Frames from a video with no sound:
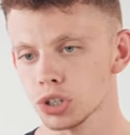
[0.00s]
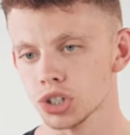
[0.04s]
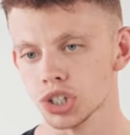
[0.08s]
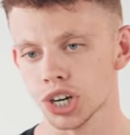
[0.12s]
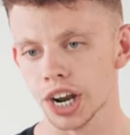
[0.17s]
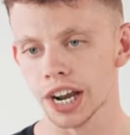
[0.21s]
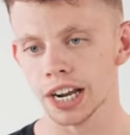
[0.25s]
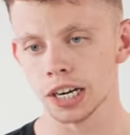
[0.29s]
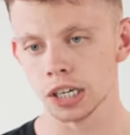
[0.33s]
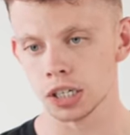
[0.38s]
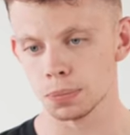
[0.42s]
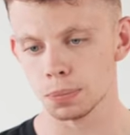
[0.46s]
to
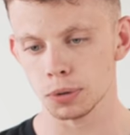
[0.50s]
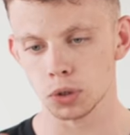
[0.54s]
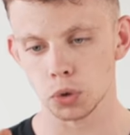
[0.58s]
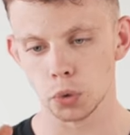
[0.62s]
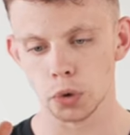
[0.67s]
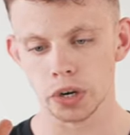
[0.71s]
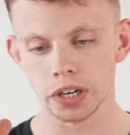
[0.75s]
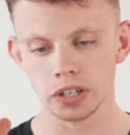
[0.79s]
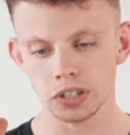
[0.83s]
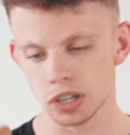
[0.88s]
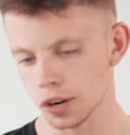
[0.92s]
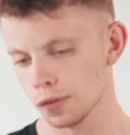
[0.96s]
change
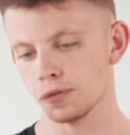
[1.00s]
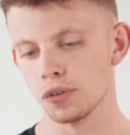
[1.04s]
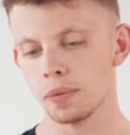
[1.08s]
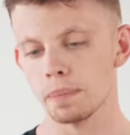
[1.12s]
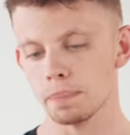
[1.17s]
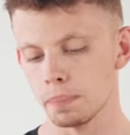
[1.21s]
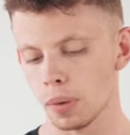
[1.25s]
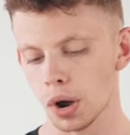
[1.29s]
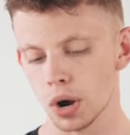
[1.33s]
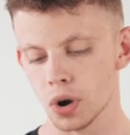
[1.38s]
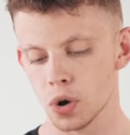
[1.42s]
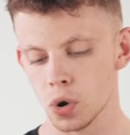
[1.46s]
between
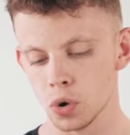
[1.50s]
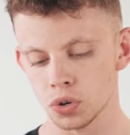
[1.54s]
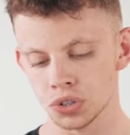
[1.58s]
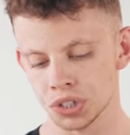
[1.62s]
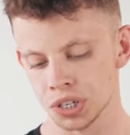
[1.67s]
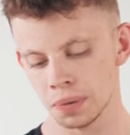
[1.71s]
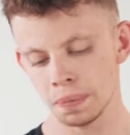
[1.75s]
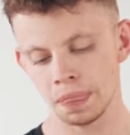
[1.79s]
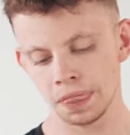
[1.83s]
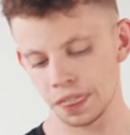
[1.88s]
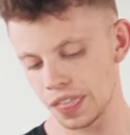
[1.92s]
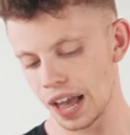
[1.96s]
different
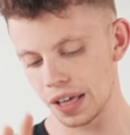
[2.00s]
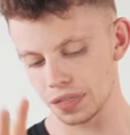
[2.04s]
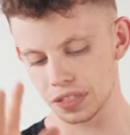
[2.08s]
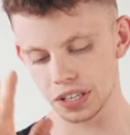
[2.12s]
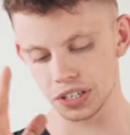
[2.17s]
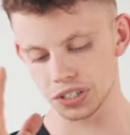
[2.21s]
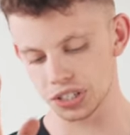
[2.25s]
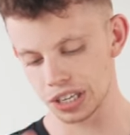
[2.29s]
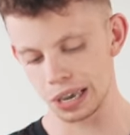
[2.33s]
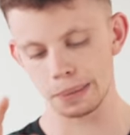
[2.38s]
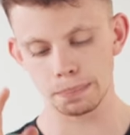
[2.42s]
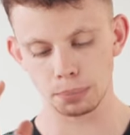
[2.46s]
modes that
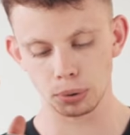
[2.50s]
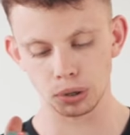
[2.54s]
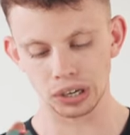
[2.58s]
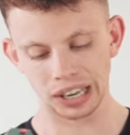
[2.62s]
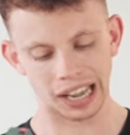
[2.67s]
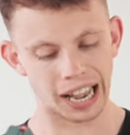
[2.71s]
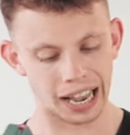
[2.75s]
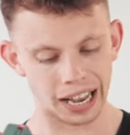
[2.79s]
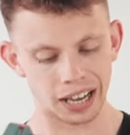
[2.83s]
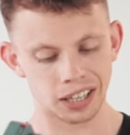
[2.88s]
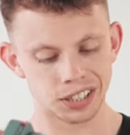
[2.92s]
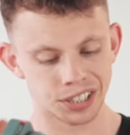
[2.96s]
this gimbal
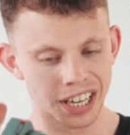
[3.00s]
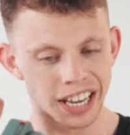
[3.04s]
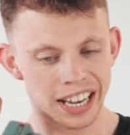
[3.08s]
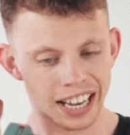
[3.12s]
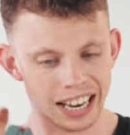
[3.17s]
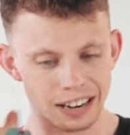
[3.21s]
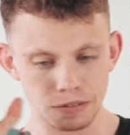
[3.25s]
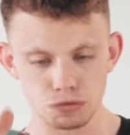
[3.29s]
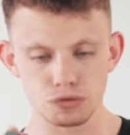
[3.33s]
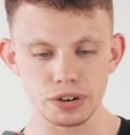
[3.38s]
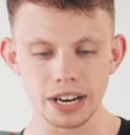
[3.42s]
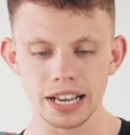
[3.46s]
has.
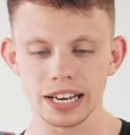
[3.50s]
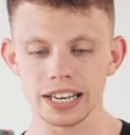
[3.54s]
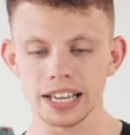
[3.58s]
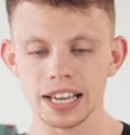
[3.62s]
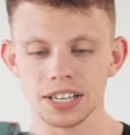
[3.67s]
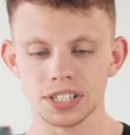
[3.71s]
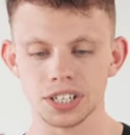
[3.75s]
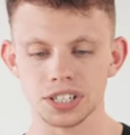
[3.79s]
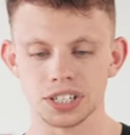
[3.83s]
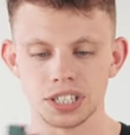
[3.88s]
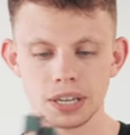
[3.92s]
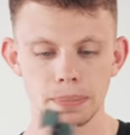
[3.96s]
It really
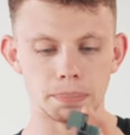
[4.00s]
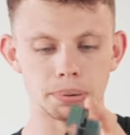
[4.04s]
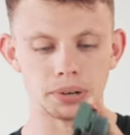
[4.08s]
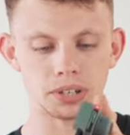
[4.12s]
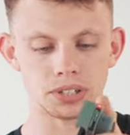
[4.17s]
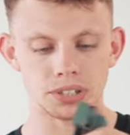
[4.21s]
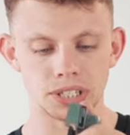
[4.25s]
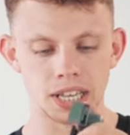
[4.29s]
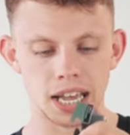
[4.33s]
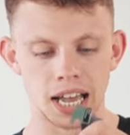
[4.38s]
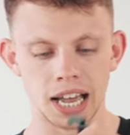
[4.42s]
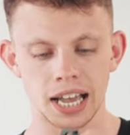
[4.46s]
is as simple
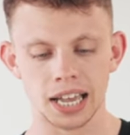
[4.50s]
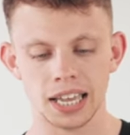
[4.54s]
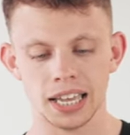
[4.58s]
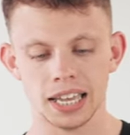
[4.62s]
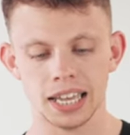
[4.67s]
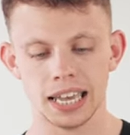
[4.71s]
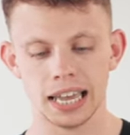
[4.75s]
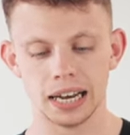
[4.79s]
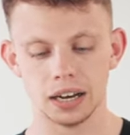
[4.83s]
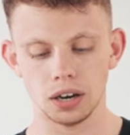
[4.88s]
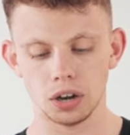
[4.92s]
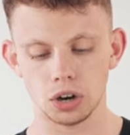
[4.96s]
as
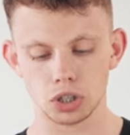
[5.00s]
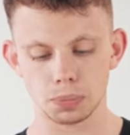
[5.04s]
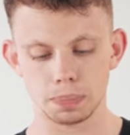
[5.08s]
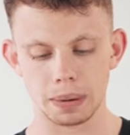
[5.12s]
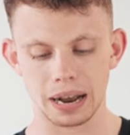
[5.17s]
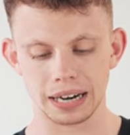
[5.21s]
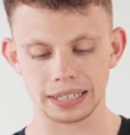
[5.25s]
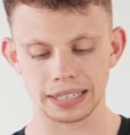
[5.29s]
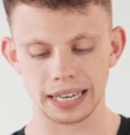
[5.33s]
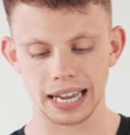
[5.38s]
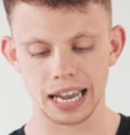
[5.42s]
that. It locks back